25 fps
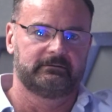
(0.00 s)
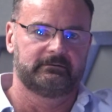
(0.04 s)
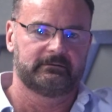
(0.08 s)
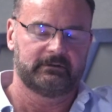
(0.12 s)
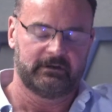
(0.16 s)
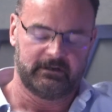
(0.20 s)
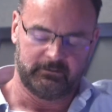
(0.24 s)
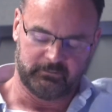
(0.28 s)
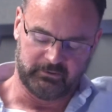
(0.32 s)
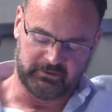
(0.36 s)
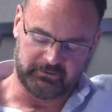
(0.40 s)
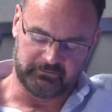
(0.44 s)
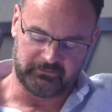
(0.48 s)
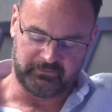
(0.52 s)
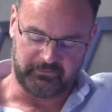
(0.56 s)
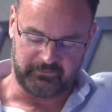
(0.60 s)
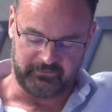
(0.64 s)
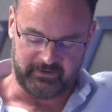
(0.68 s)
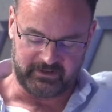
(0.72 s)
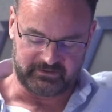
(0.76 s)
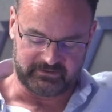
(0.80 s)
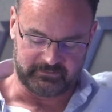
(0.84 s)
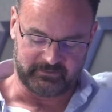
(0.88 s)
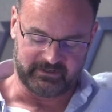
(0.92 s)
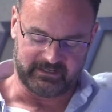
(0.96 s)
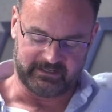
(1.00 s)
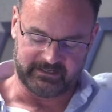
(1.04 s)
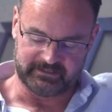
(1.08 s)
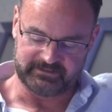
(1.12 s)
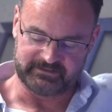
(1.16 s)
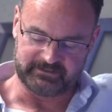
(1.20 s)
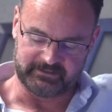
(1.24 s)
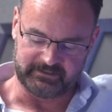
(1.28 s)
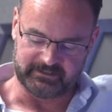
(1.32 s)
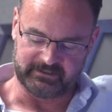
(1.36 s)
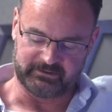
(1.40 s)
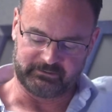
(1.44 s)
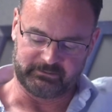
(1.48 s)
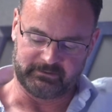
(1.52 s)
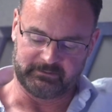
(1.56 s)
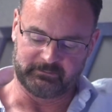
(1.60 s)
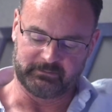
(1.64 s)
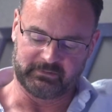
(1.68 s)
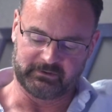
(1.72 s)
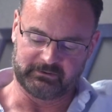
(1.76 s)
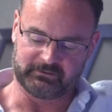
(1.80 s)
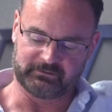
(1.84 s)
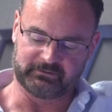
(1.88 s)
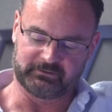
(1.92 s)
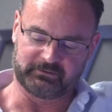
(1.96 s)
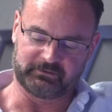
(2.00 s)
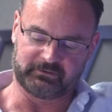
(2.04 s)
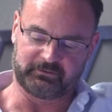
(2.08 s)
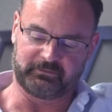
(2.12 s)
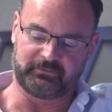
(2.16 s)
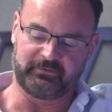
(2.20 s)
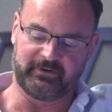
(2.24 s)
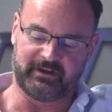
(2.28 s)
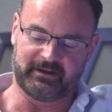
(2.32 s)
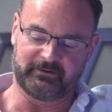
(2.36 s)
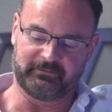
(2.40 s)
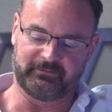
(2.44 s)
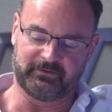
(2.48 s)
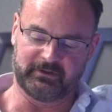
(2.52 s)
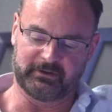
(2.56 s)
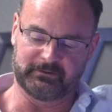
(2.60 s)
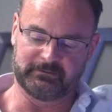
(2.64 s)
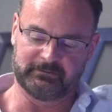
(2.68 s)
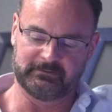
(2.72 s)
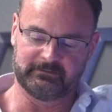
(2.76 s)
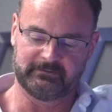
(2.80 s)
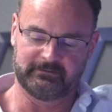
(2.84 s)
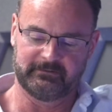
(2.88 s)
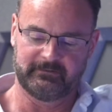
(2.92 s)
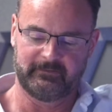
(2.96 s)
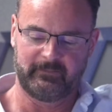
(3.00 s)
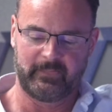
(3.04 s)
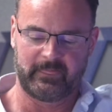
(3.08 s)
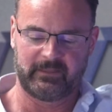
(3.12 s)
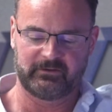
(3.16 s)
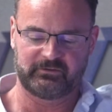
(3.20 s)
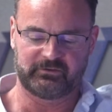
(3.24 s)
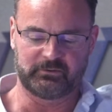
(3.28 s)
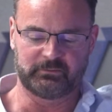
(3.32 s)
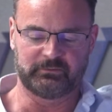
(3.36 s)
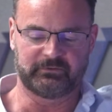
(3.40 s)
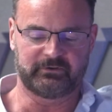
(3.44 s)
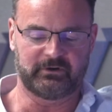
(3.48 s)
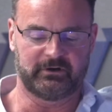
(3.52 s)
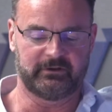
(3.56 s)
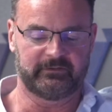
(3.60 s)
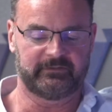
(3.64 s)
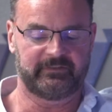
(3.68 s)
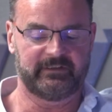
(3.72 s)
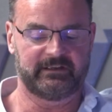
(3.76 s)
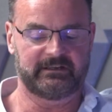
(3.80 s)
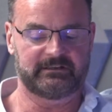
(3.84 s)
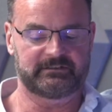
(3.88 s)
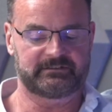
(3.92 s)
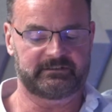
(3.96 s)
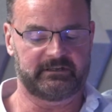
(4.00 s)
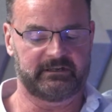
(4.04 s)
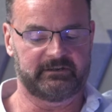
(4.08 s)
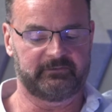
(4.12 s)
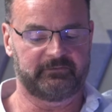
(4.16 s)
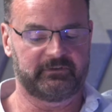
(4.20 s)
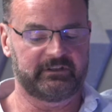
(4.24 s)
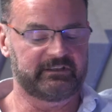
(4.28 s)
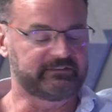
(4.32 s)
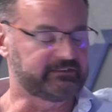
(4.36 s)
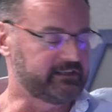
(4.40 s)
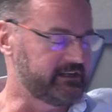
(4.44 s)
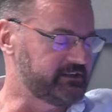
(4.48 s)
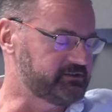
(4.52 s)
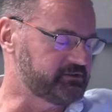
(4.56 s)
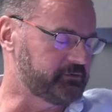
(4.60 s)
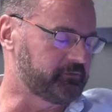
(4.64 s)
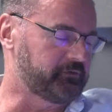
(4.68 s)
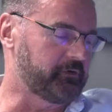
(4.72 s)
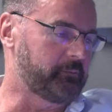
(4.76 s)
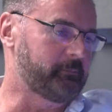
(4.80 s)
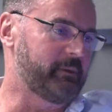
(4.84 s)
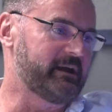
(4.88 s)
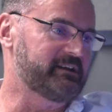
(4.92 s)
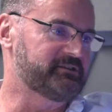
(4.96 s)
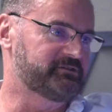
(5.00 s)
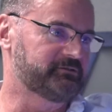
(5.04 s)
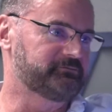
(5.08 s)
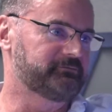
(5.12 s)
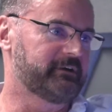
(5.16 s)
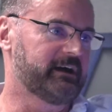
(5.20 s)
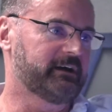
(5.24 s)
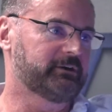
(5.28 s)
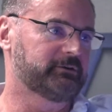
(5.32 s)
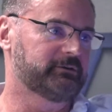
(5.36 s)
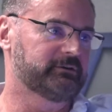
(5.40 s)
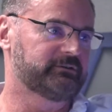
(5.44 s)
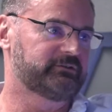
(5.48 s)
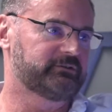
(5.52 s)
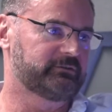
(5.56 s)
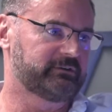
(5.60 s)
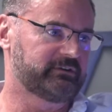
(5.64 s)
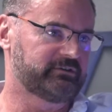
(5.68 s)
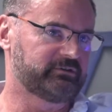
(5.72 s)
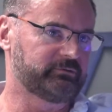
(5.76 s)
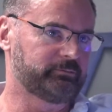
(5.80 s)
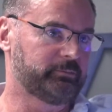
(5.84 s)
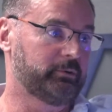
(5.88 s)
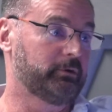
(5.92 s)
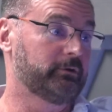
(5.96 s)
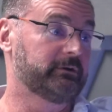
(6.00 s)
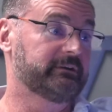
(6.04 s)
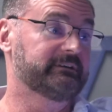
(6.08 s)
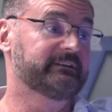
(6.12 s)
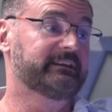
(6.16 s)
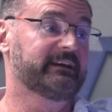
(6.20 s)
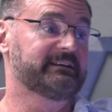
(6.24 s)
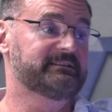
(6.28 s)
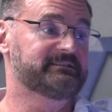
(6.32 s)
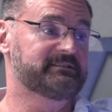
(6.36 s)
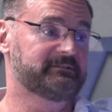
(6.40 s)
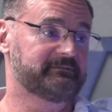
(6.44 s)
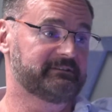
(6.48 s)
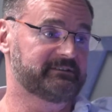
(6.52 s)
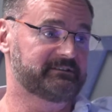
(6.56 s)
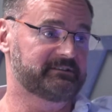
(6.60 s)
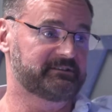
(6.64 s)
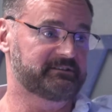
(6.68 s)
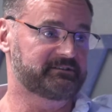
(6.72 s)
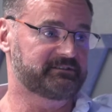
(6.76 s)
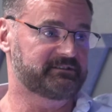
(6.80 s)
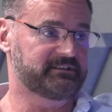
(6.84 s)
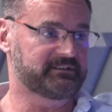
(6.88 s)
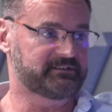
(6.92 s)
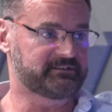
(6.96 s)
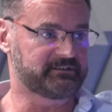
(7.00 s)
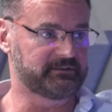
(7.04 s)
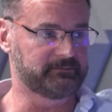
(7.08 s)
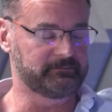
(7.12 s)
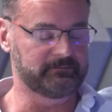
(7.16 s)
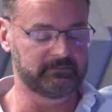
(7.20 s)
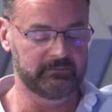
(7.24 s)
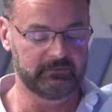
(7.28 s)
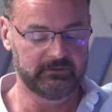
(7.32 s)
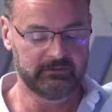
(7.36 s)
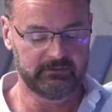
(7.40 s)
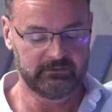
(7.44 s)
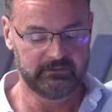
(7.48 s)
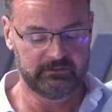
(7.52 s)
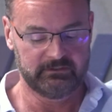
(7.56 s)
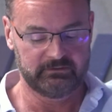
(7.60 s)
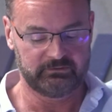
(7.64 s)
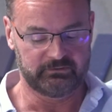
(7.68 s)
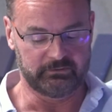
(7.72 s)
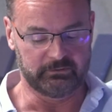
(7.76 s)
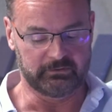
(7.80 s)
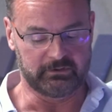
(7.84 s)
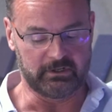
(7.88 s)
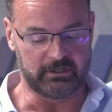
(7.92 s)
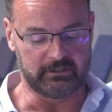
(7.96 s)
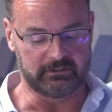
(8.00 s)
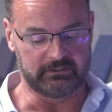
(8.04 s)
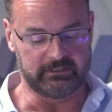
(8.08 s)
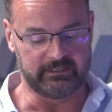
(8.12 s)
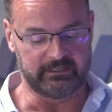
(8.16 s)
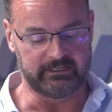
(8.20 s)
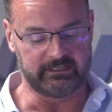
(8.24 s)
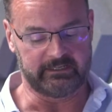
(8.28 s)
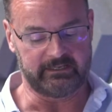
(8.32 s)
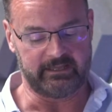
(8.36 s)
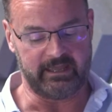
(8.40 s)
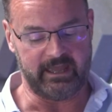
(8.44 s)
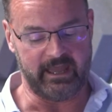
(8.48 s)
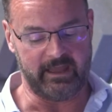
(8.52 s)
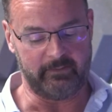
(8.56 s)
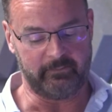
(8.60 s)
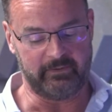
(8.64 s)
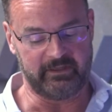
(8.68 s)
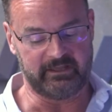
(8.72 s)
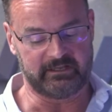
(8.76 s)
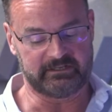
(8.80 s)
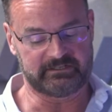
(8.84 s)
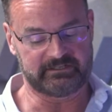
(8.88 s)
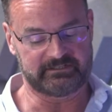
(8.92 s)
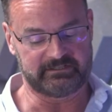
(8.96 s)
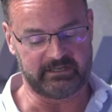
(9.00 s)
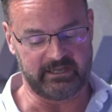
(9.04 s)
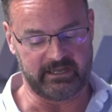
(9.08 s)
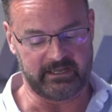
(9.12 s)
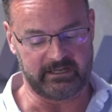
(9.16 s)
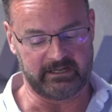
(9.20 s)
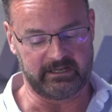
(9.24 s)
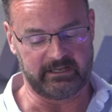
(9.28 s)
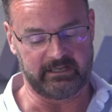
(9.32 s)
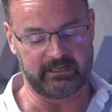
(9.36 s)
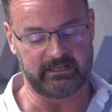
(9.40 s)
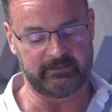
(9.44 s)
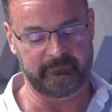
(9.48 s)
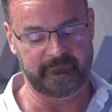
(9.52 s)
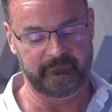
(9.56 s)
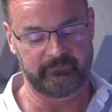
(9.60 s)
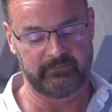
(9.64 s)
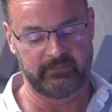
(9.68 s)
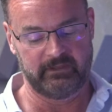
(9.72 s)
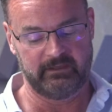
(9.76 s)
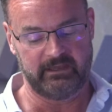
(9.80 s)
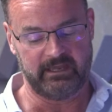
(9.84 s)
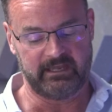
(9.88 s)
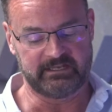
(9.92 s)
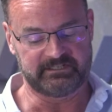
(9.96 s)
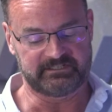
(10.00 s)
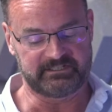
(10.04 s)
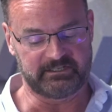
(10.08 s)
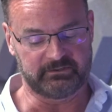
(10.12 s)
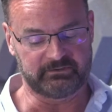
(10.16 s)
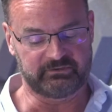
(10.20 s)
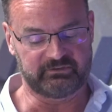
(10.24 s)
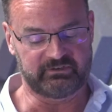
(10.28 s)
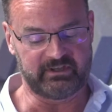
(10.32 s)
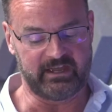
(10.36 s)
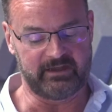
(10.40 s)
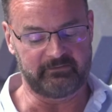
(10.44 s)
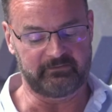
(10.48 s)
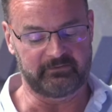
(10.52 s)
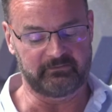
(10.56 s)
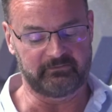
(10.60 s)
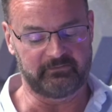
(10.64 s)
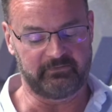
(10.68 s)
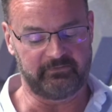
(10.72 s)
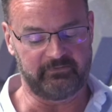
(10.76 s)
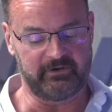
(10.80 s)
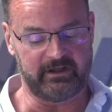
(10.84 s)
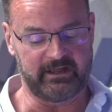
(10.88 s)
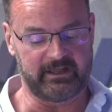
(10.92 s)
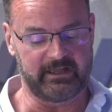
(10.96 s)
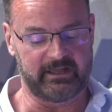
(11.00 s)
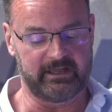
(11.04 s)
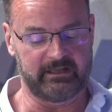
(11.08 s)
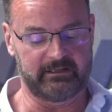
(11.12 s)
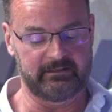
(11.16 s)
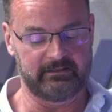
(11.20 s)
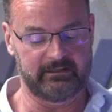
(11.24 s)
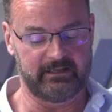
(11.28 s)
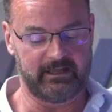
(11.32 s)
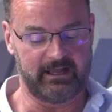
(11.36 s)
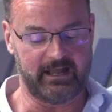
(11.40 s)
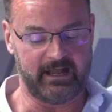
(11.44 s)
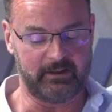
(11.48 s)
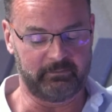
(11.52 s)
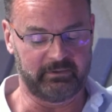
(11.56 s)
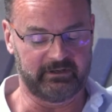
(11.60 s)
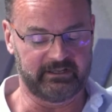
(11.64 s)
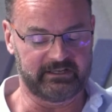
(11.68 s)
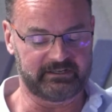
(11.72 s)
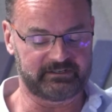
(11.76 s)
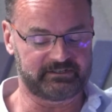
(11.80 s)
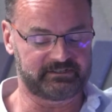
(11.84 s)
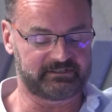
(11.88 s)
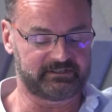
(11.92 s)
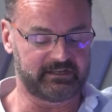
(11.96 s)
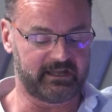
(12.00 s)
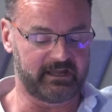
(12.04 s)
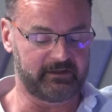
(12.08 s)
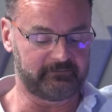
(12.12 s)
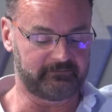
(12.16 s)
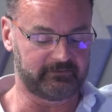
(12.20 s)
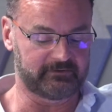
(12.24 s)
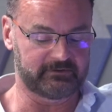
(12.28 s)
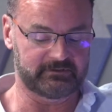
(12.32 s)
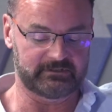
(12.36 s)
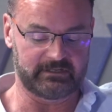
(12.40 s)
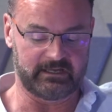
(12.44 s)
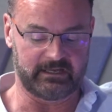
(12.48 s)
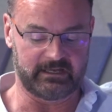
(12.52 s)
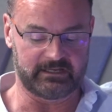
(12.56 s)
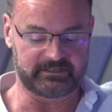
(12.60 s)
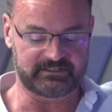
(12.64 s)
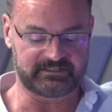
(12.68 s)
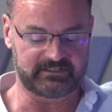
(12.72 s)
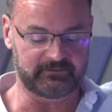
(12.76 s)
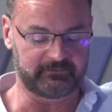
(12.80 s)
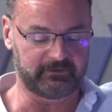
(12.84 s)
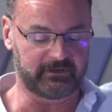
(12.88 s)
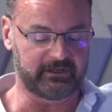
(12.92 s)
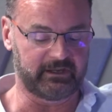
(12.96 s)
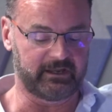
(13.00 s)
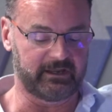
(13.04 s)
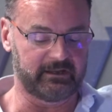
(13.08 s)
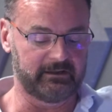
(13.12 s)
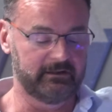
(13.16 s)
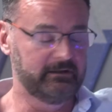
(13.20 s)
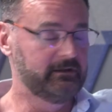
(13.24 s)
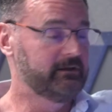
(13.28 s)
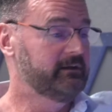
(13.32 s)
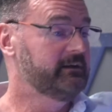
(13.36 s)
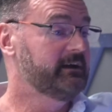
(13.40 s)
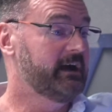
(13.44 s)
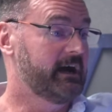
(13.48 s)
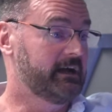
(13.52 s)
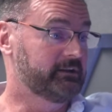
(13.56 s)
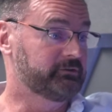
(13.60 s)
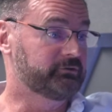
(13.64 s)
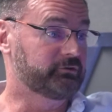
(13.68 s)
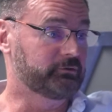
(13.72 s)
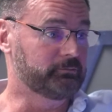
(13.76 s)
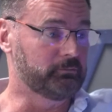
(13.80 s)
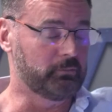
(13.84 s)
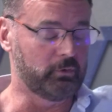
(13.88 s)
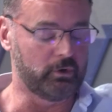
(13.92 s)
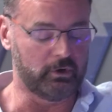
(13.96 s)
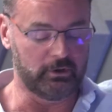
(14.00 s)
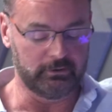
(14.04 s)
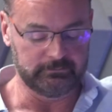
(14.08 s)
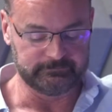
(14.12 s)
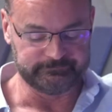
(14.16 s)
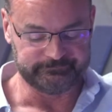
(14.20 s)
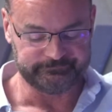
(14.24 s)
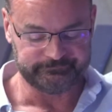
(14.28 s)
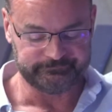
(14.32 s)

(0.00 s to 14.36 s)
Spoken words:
going to refer to my list on this one because there's a fair few. So we've got things like, these are for patient records, so this is pulling data into the system. So we've got like Epic, Cerner, HL7, Fire, Abilis, Civica, and some more.